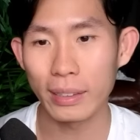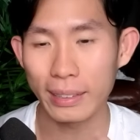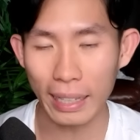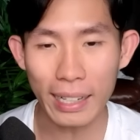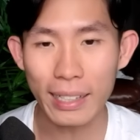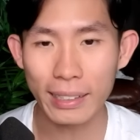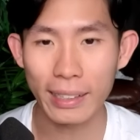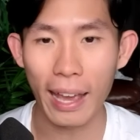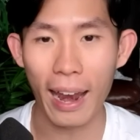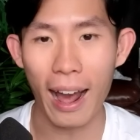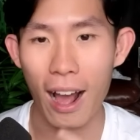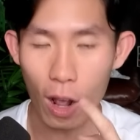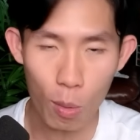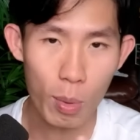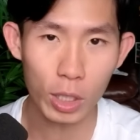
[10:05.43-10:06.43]
think that
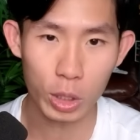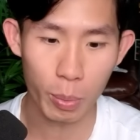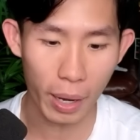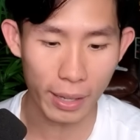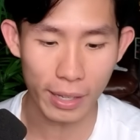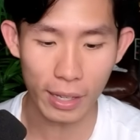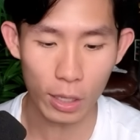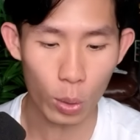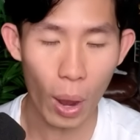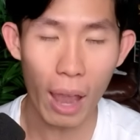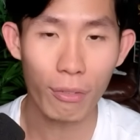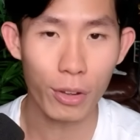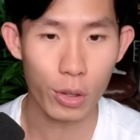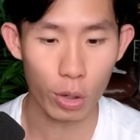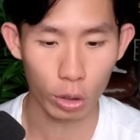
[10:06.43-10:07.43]
how much money you
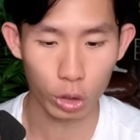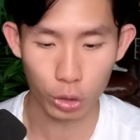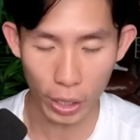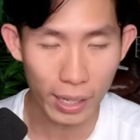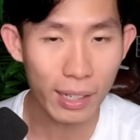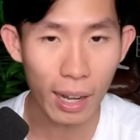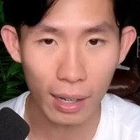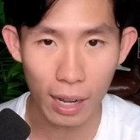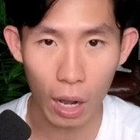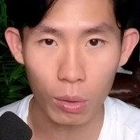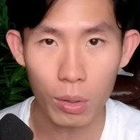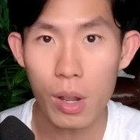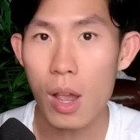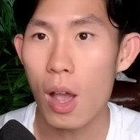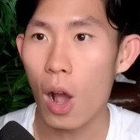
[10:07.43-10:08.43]
have in your trading account